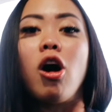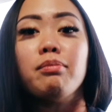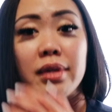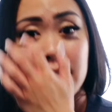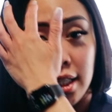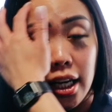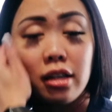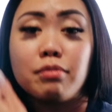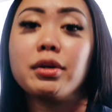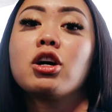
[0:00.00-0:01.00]

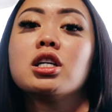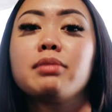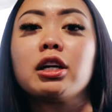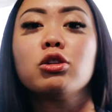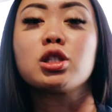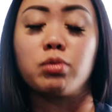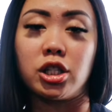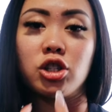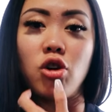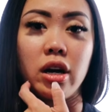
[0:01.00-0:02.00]
compensated because my glutes weren't
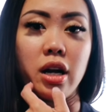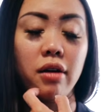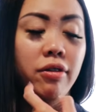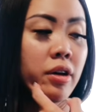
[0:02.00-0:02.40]
strong enough.